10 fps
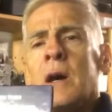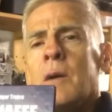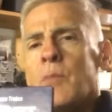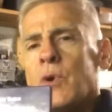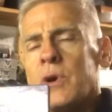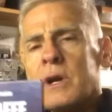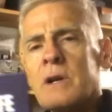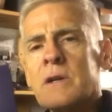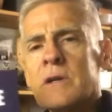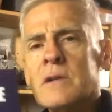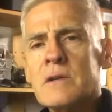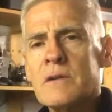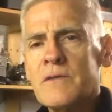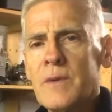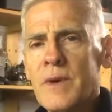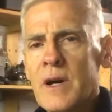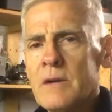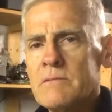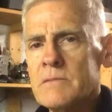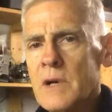book from a
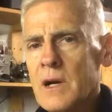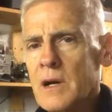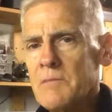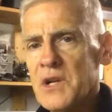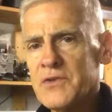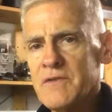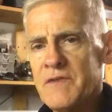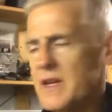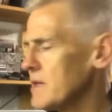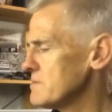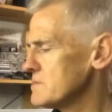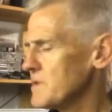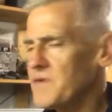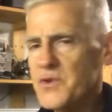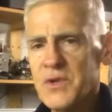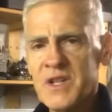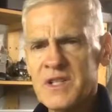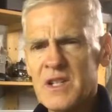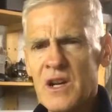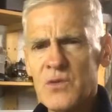military fair a few years
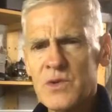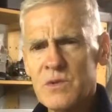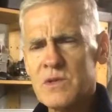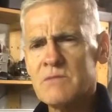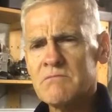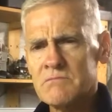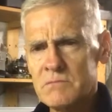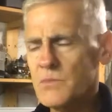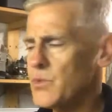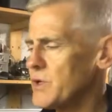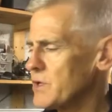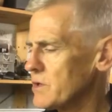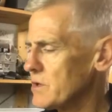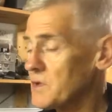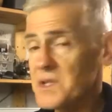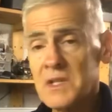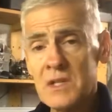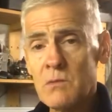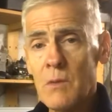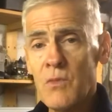ago, which was pretty good. Not seen this
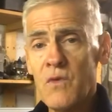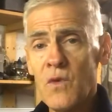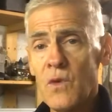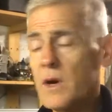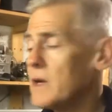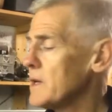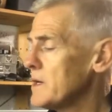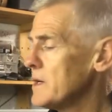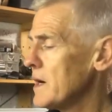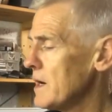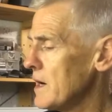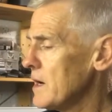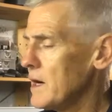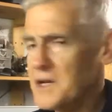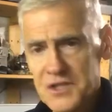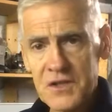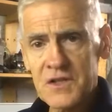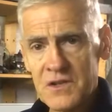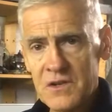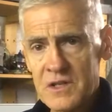one before. And
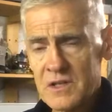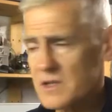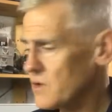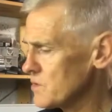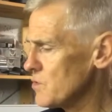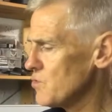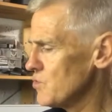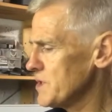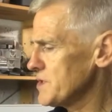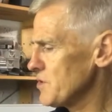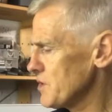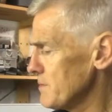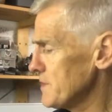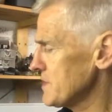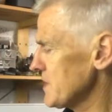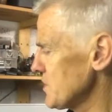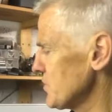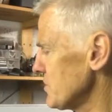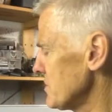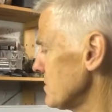inside it's got all the
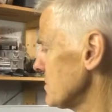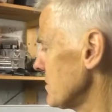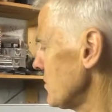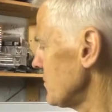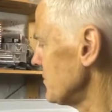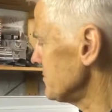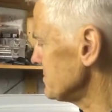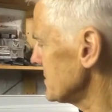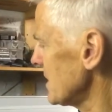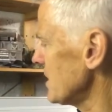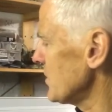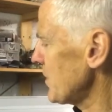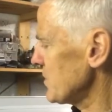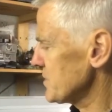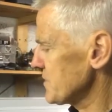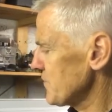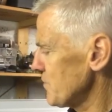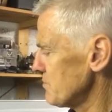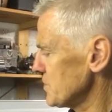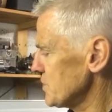documentation on boats
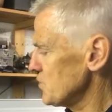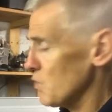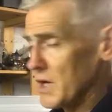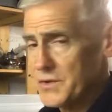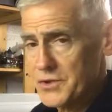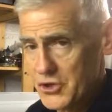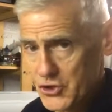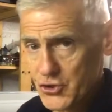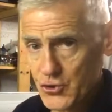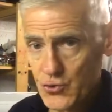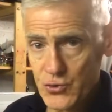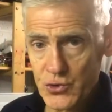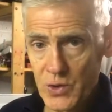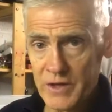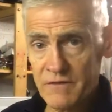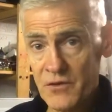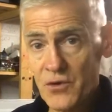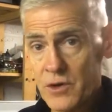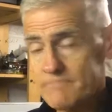from U1 to U24.